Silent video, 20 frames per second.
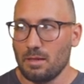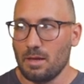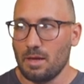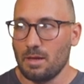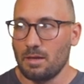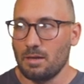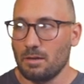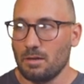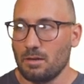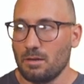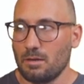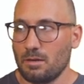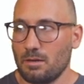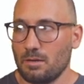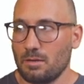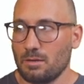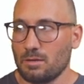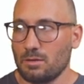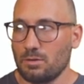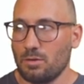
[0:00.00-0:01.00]
then
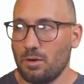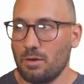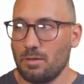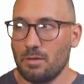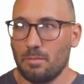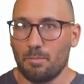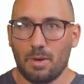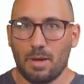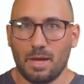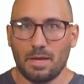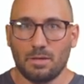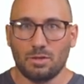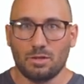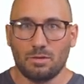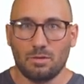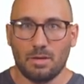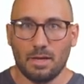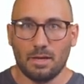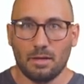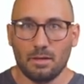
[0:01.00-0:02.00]
turn the page
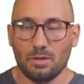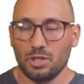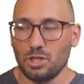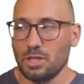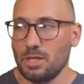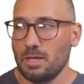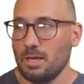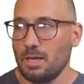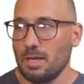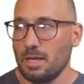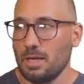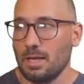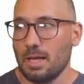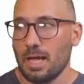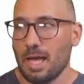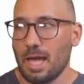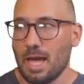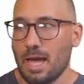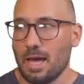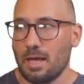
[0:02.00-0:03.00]
to English
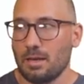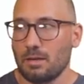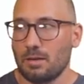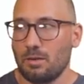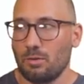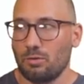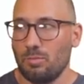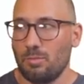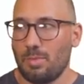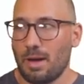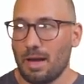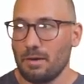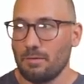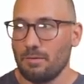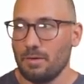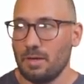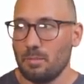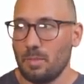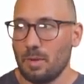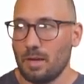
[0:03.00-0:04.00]
and go to
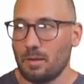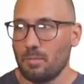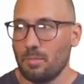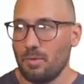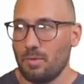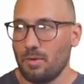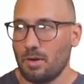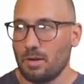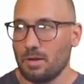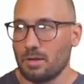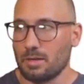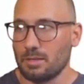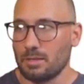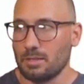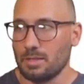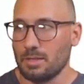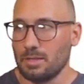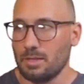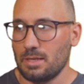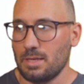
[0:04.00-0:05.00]
Biofeedback
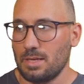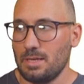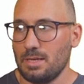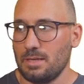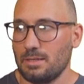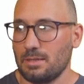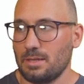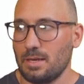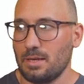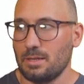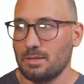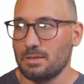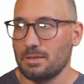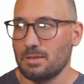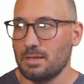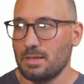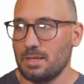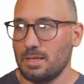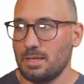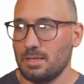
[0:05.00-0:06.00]
Products,
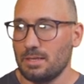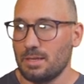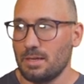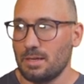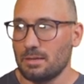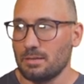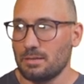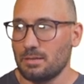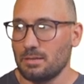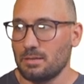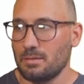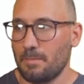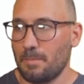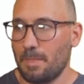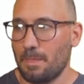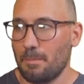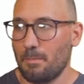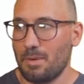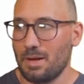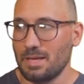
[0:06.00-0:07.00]
eSense
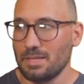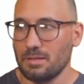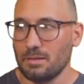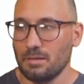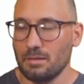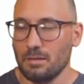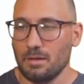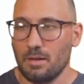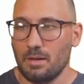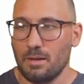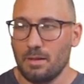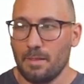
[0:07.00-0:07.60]
Muscle.